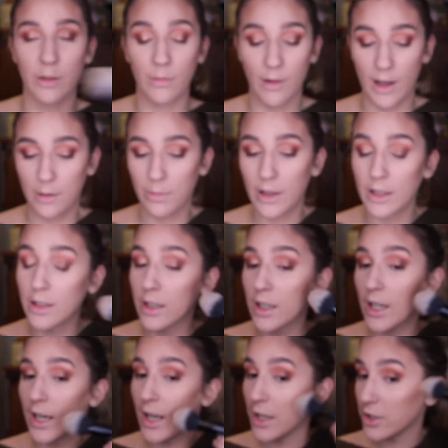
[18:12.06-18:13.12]
in my opinion,
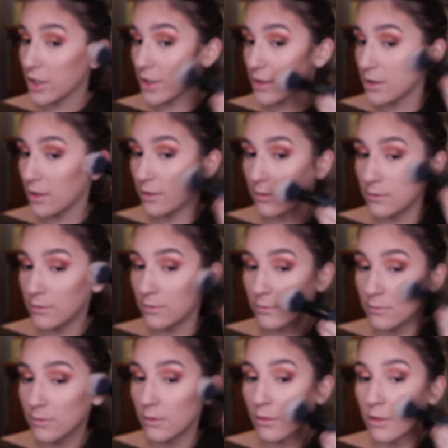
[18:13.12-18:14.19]
and I just
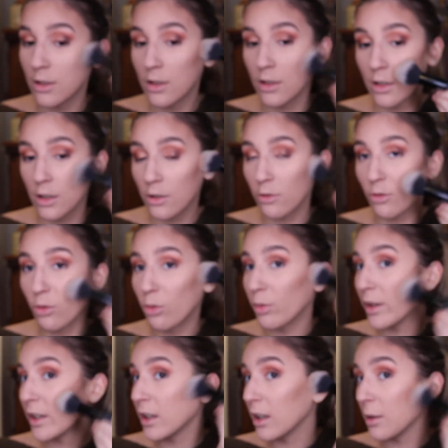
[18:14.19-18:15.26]

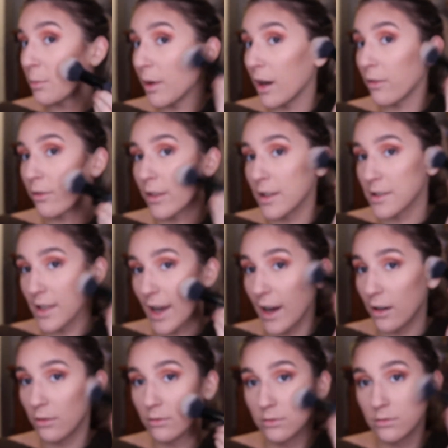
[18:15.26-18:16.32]
really buff this out,